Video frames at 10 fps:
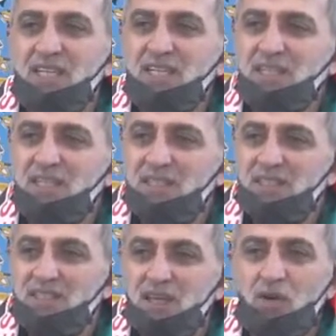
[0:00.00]

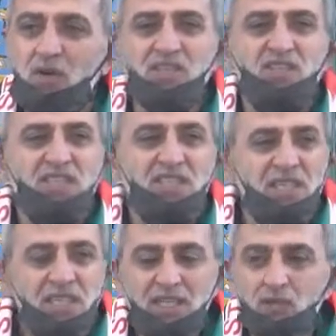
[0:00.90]
any psychology,
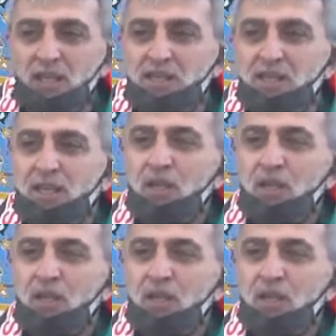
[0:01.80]
anyone